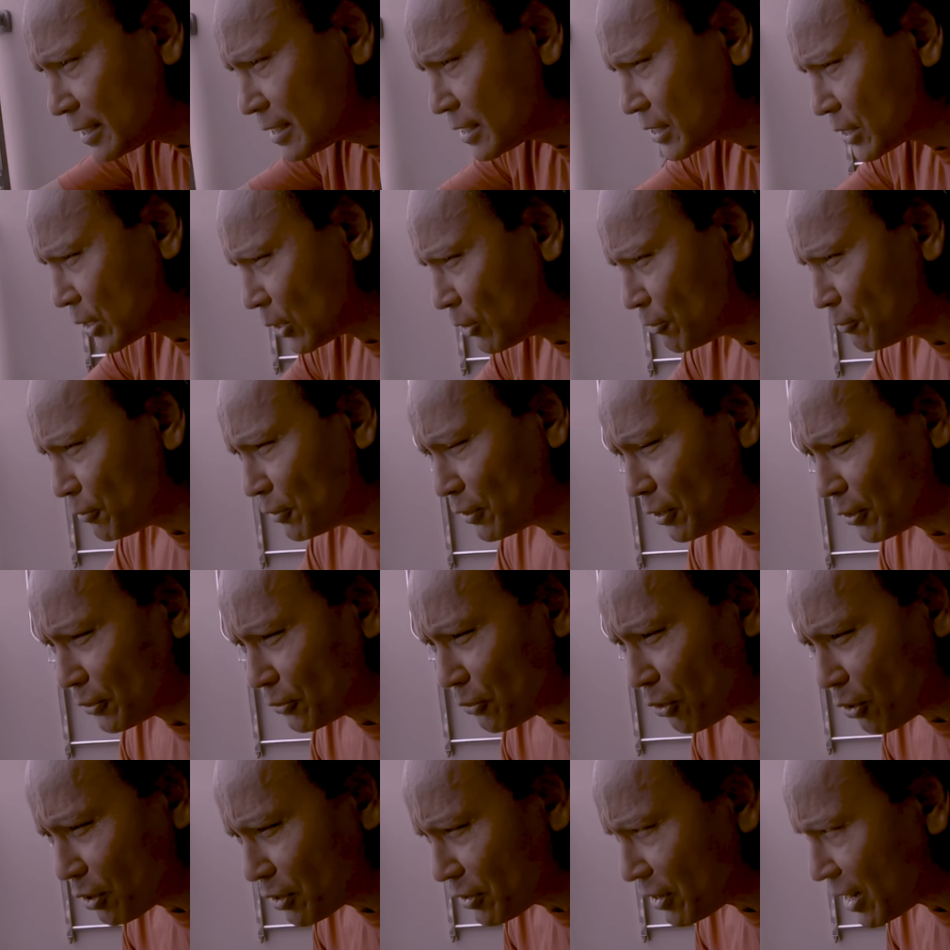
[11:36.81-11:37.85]
So for a
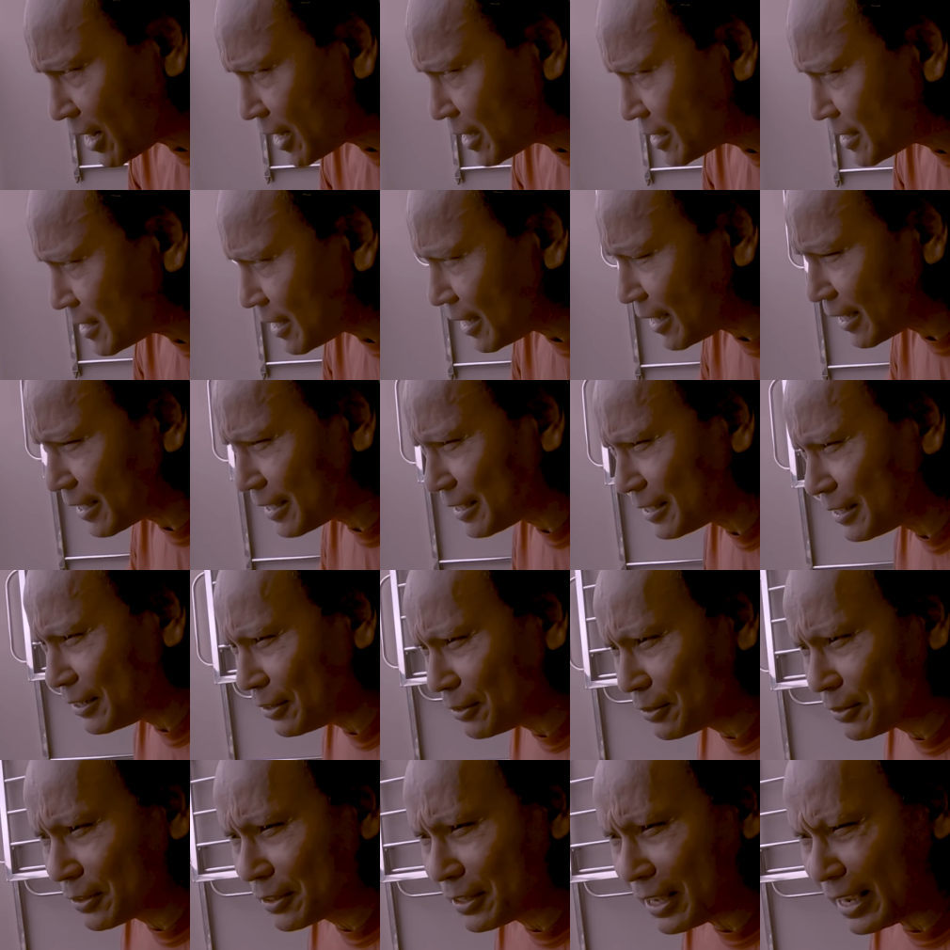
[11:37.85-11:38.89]
long rides, like you
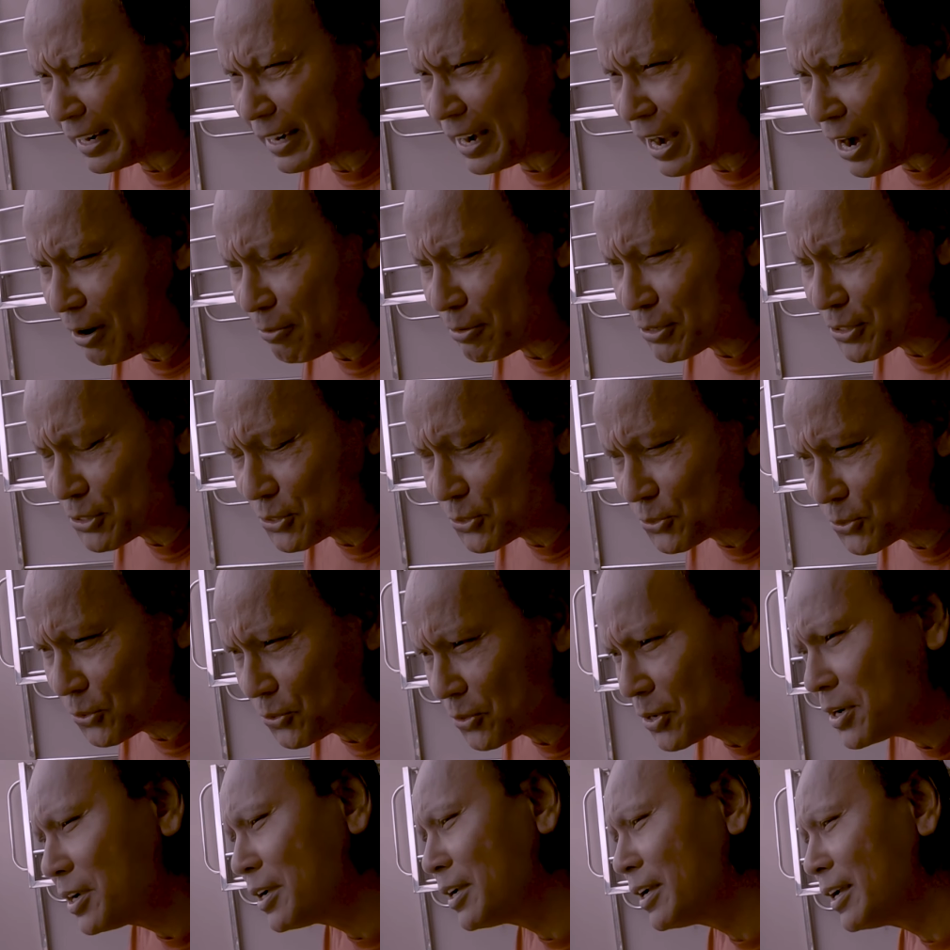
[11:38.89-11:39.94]
know, an hour or
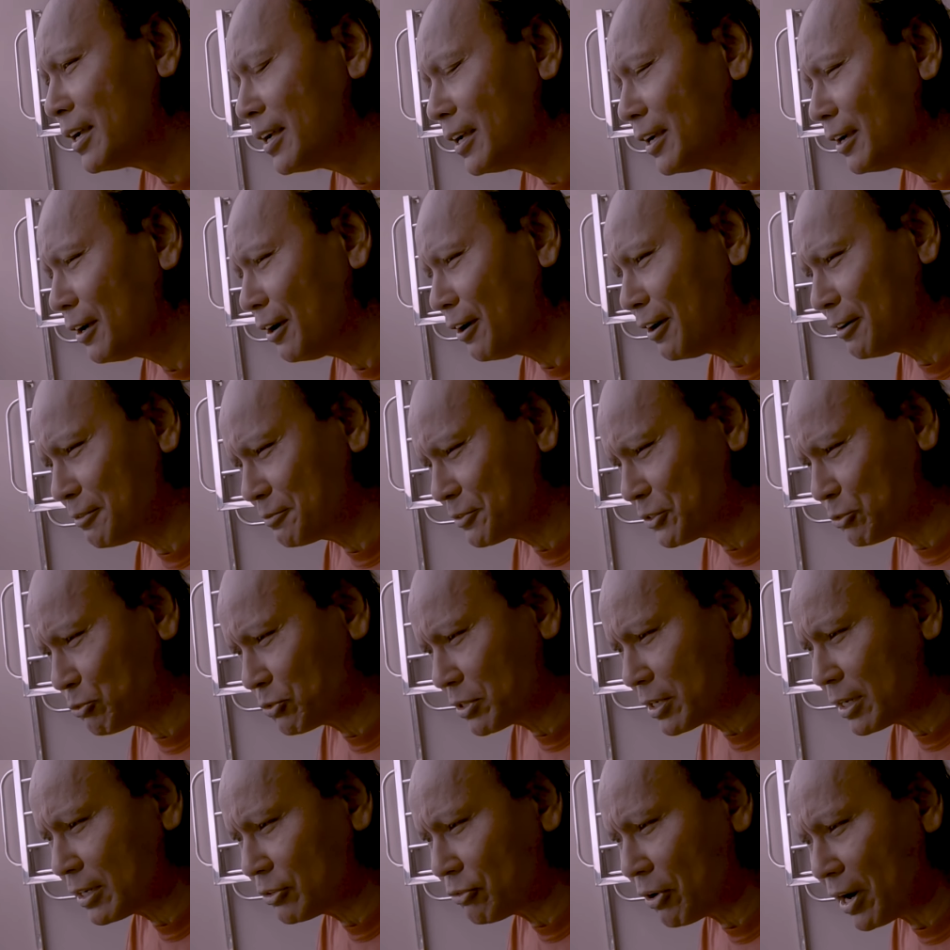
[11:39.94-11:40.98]
two of
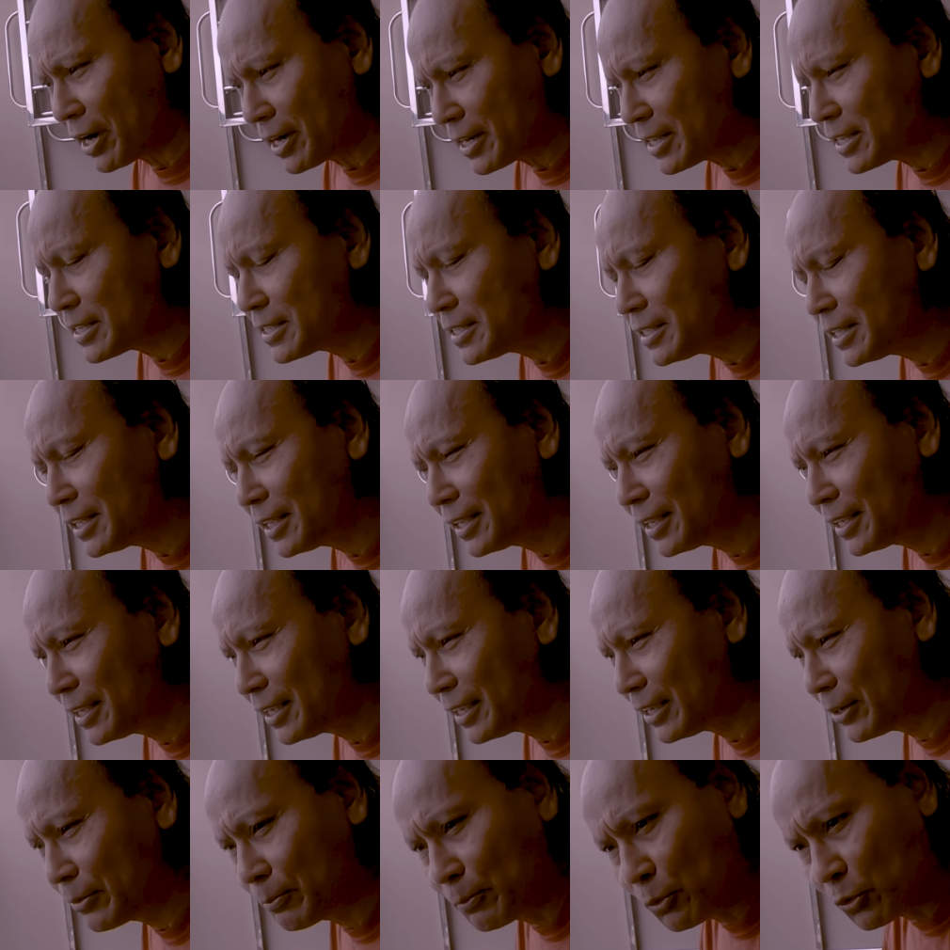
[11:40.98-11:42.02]
riding,
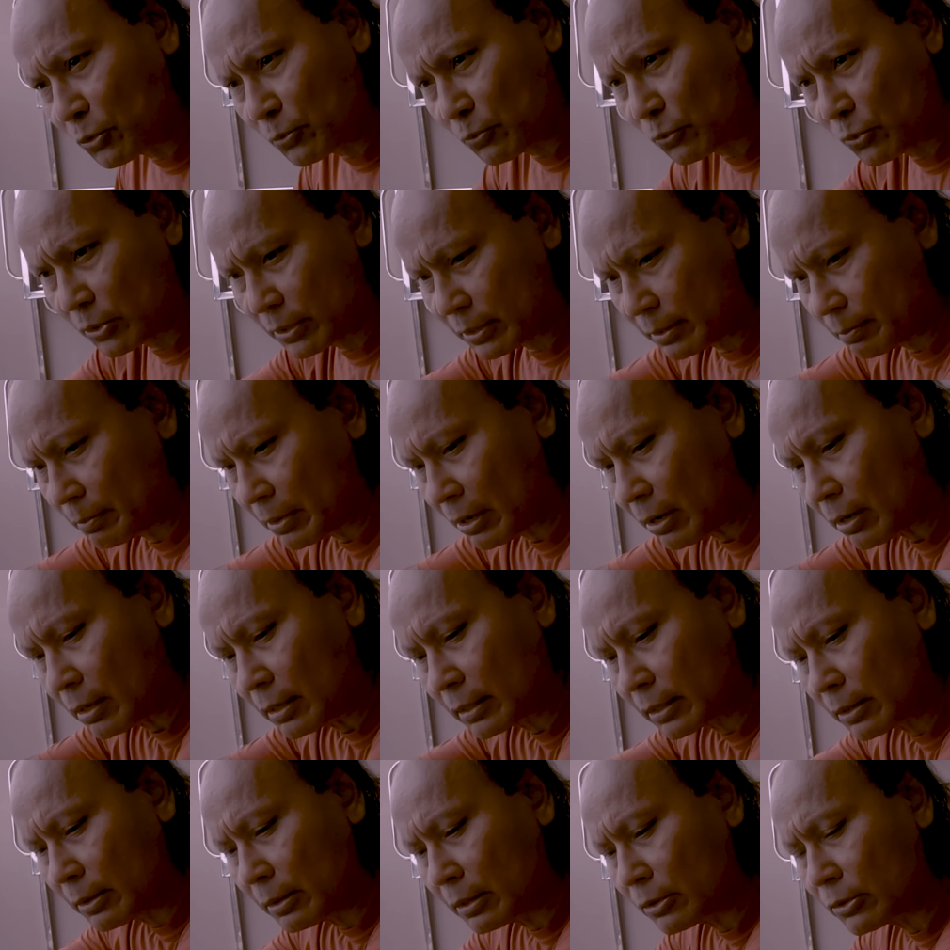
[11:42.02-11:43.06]
it would
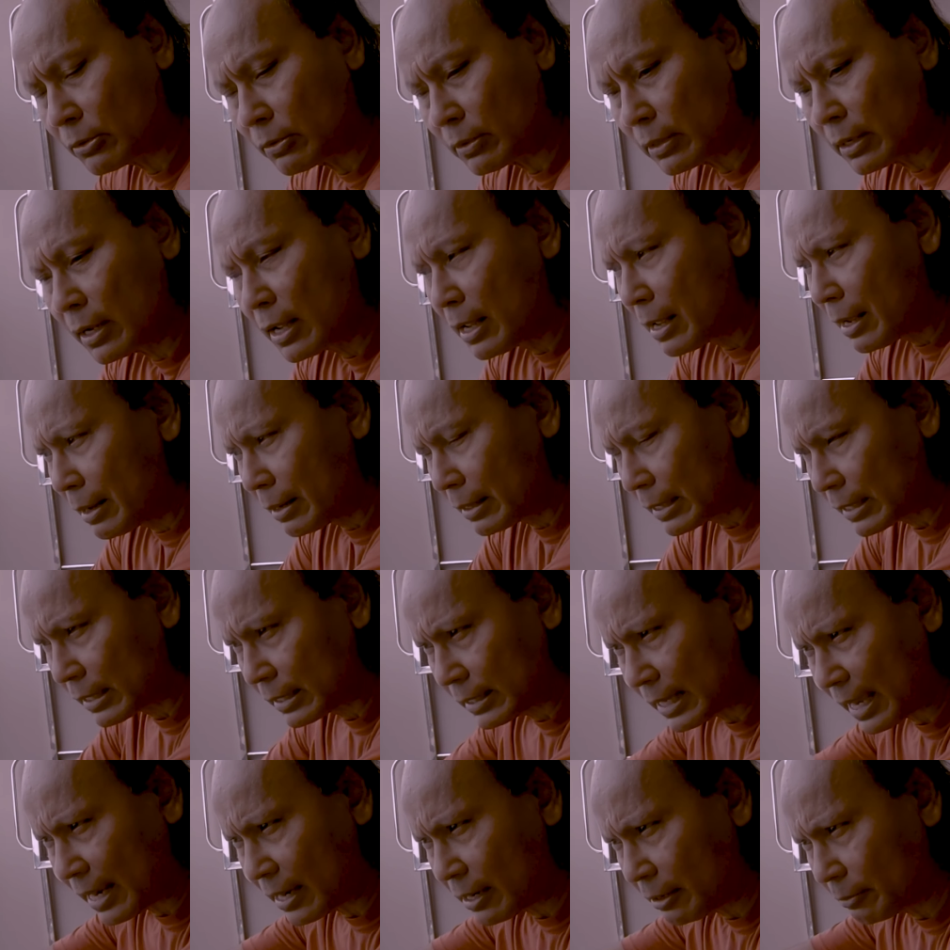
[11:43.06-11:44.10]
you know,
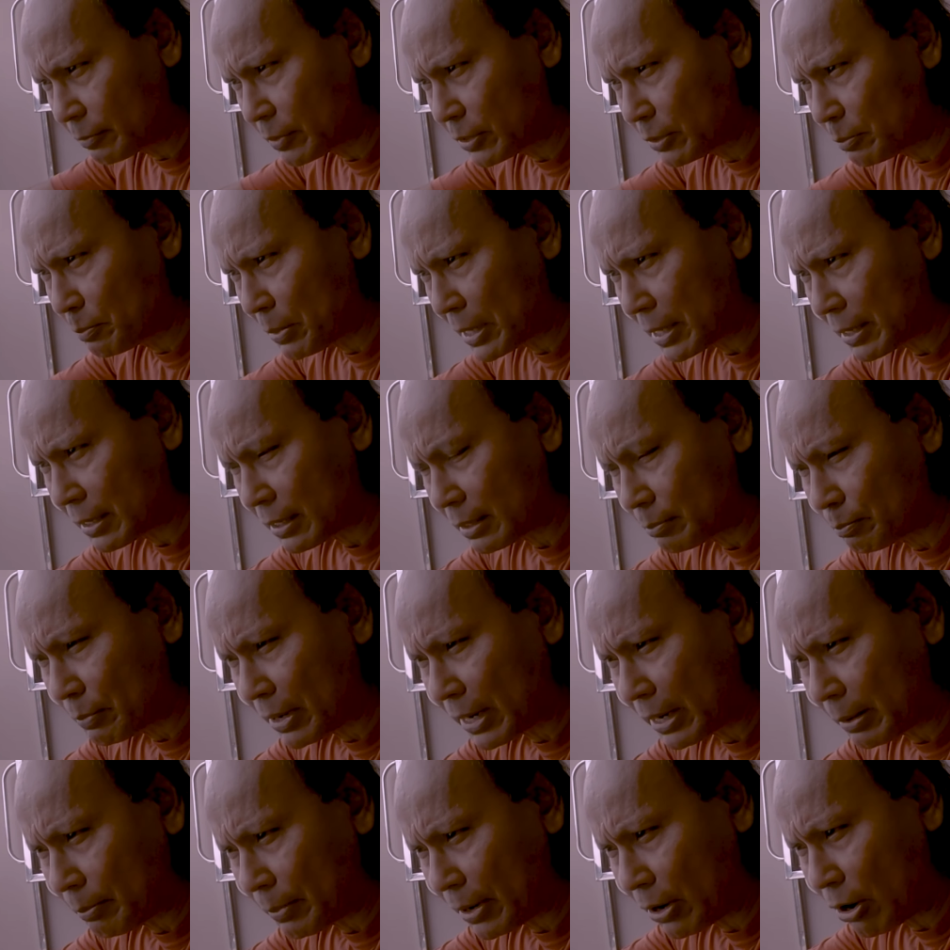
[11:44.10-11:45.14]
kind of you know
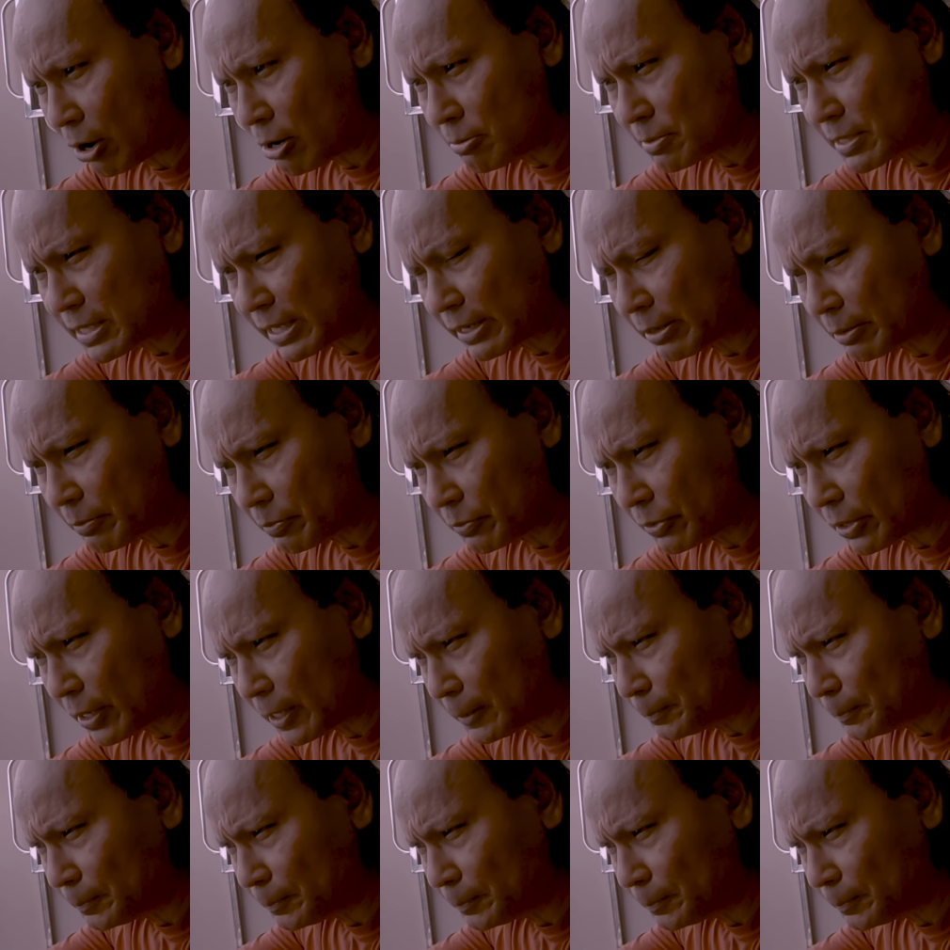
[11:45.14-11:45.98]
my arms kind of